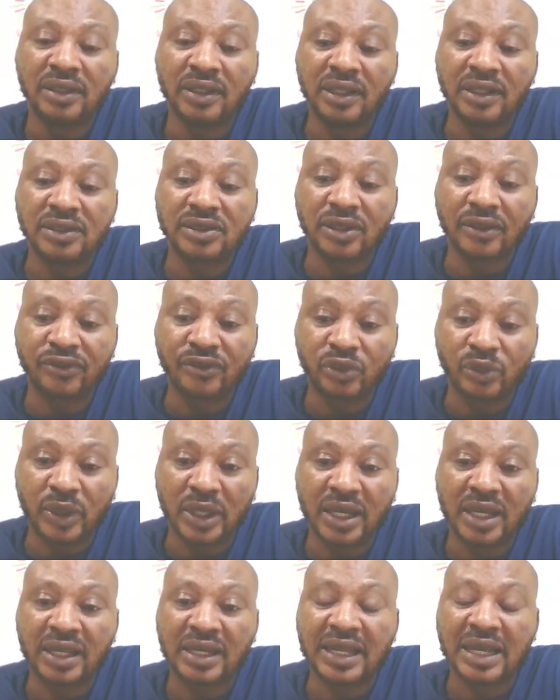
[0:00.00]
a
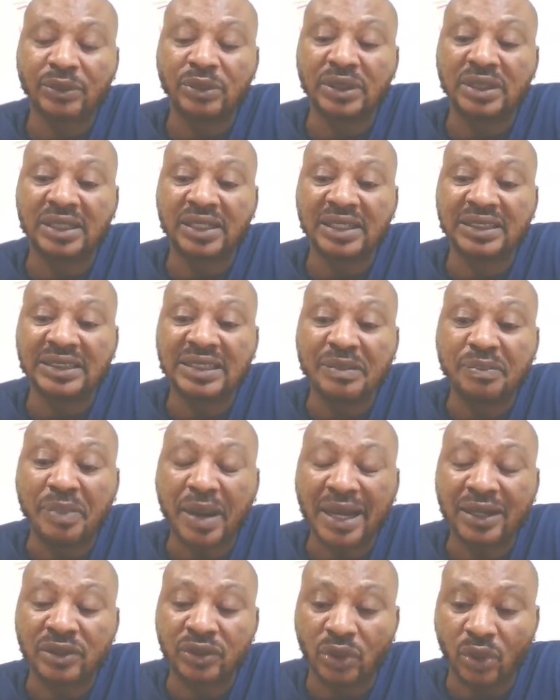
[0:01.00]
software that will create a
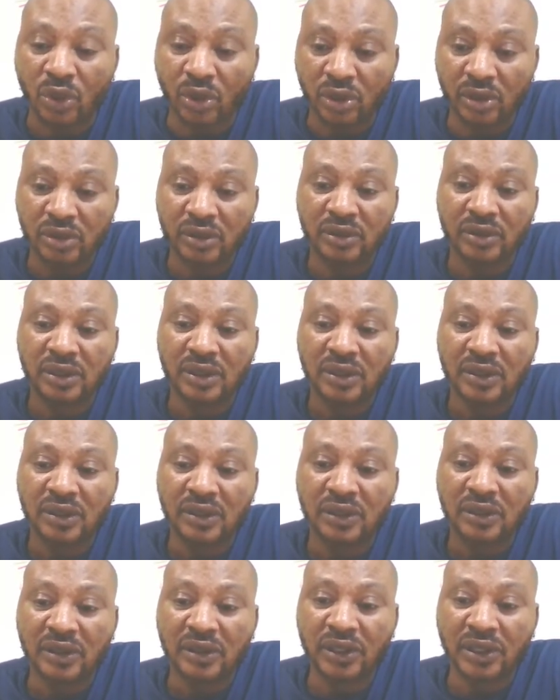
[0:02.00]
backdoor.
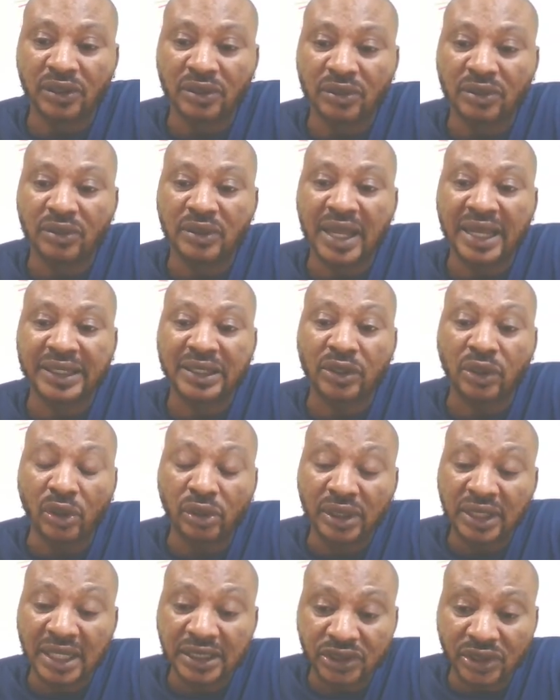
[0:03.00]
Like a
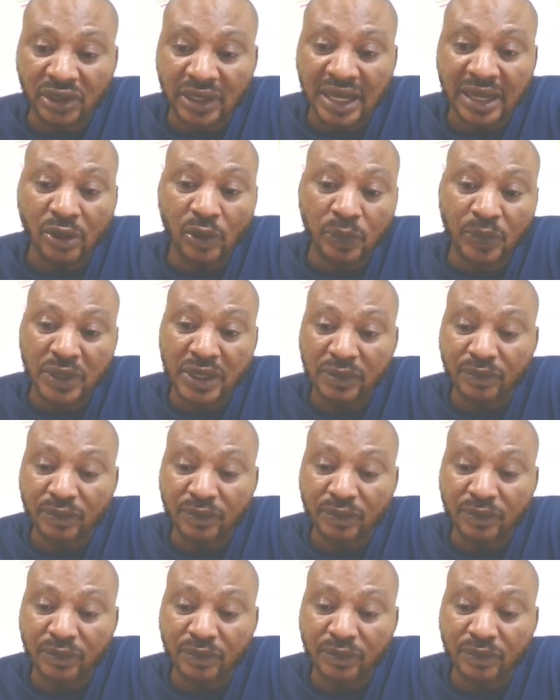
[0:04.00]
connection. Open